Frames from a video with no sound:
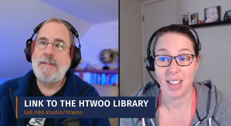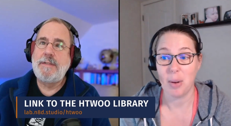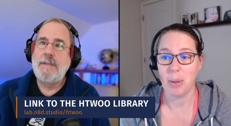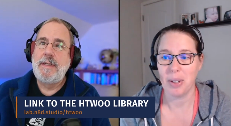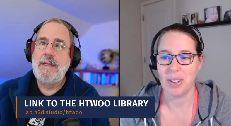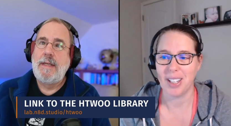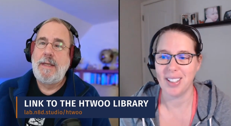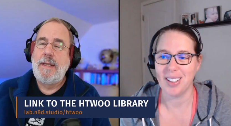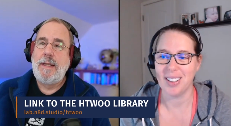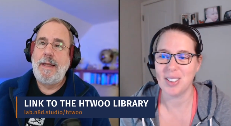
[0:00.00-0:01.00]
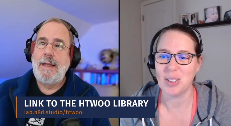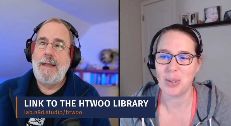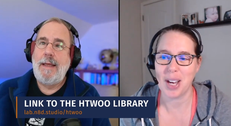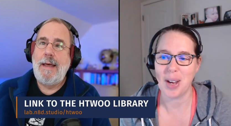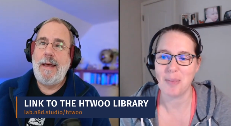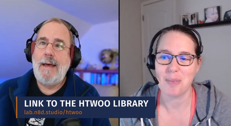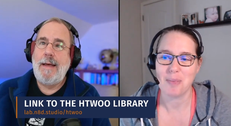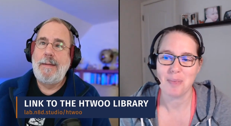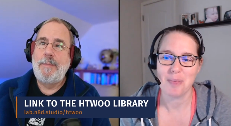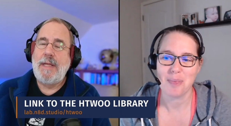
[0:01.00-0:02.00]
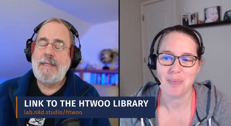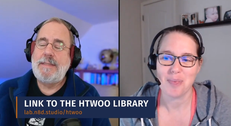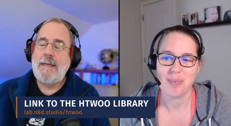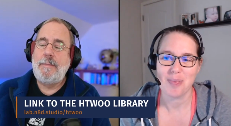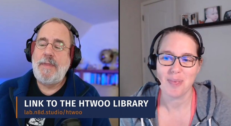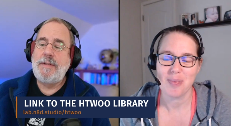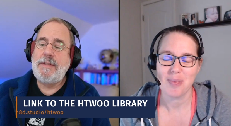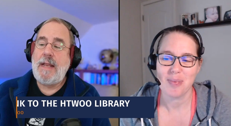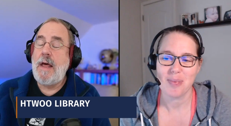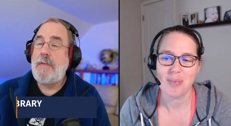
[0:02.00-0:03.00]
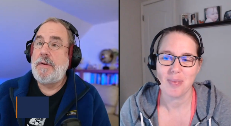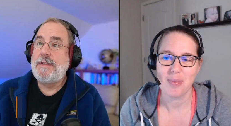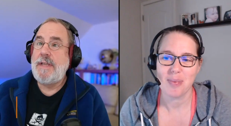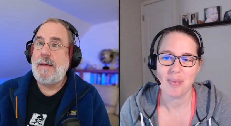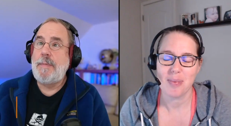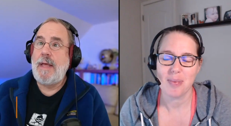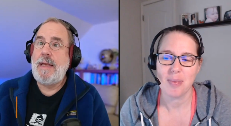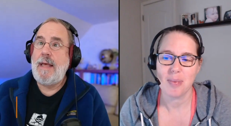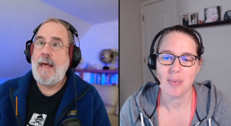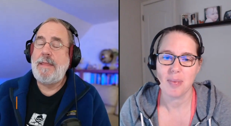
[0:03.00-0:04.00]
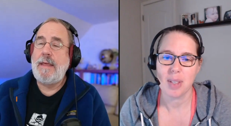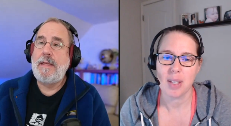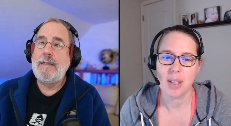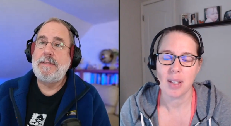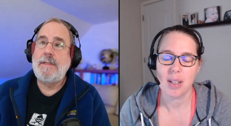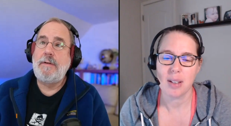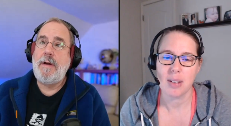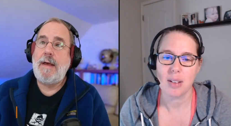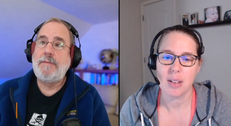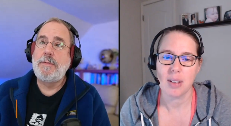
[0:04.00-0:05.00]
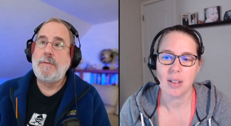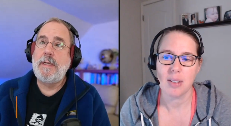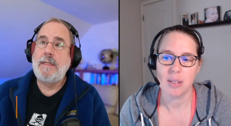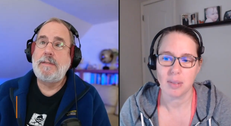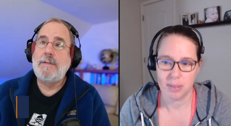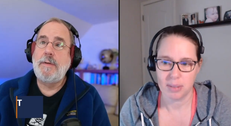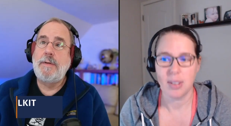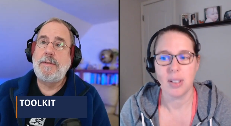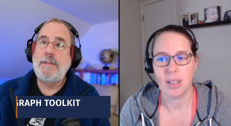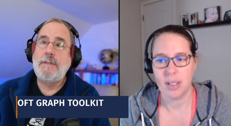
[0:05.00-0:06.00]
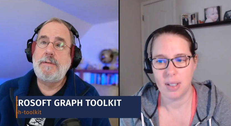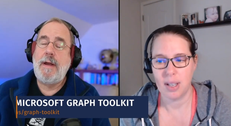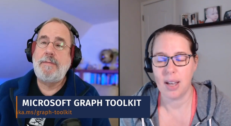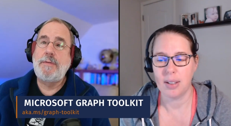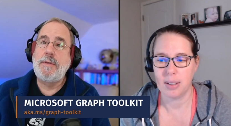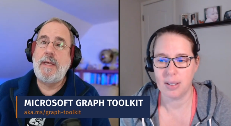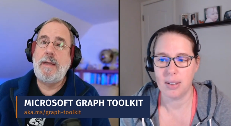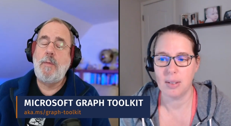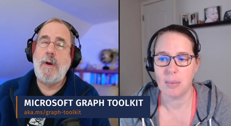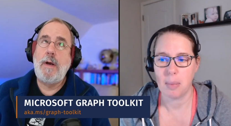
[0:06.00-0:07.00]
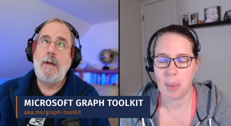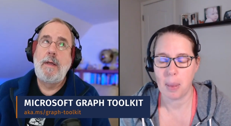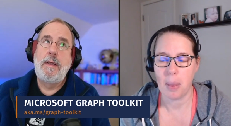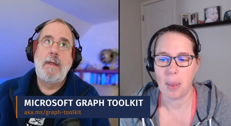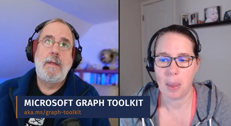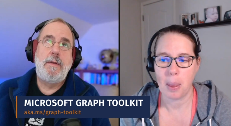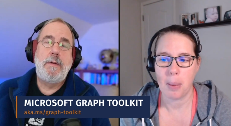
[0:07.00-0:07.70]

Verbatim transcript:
Speaker 1: That
Speaker 2: would be a good idea. Let's do Yeah.
Speaker 1: That. But um, there's another example I, I, think is the graph toolkit. So there's this graph yes. toolkit where you